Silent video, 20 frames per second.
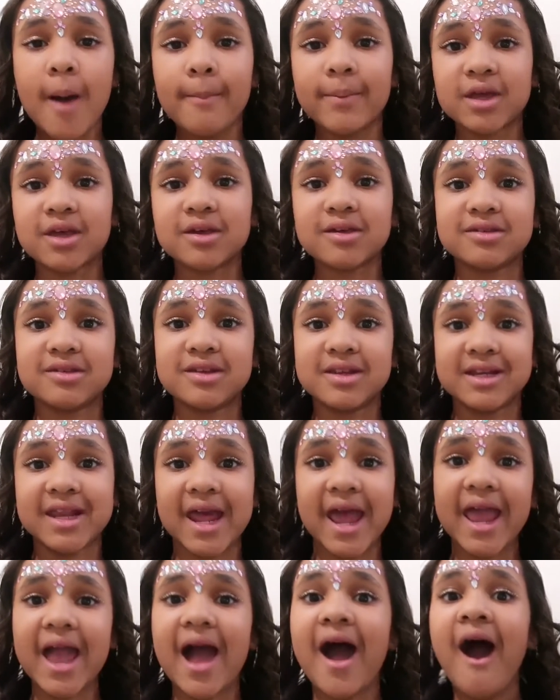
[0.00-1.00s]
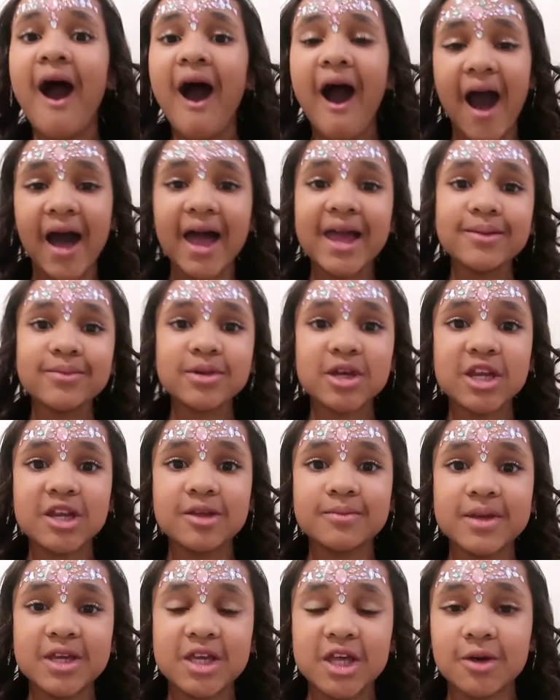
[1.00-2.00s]
because today I'm going
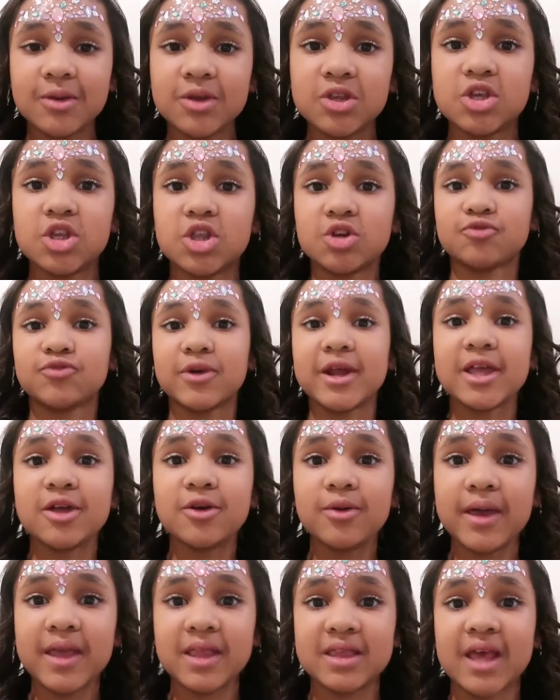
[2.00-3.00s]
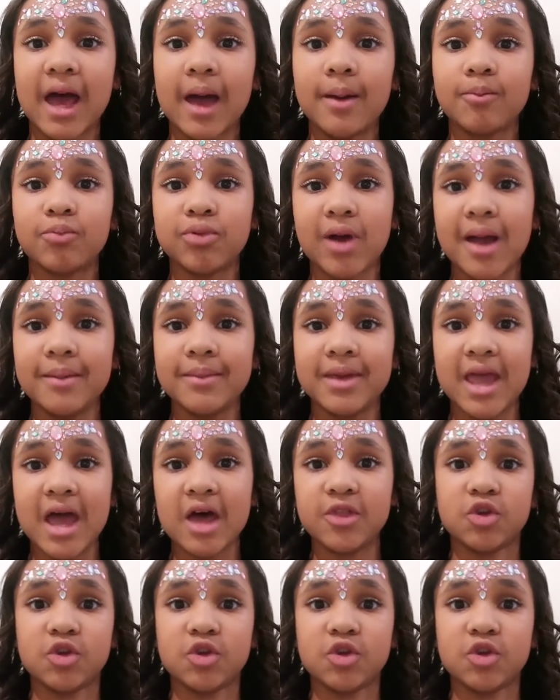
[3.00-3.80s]
to be going to the Wrinkle In Time premiere,